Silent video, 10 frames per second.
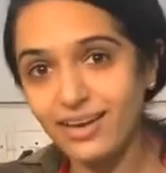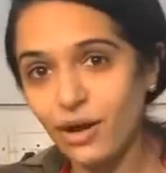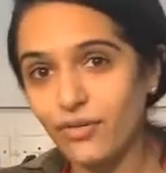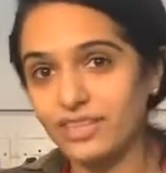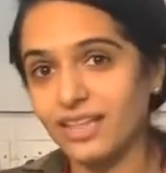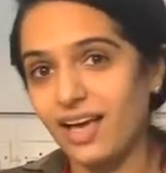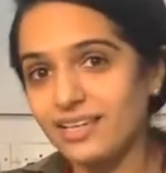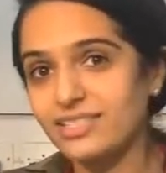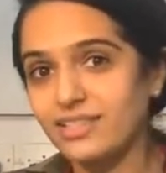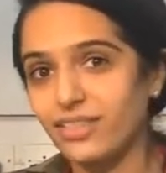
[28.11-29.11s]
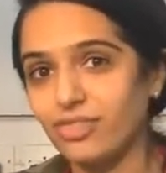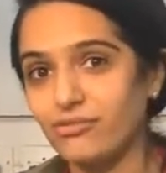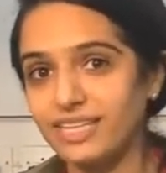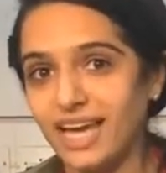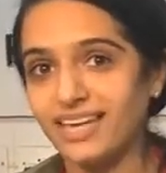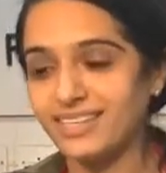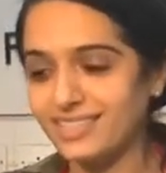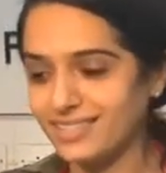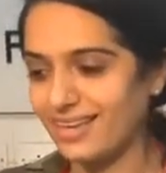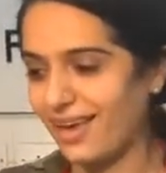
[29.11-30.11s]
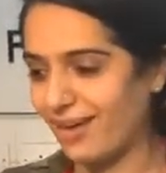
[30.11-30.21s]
Over the last 3 days,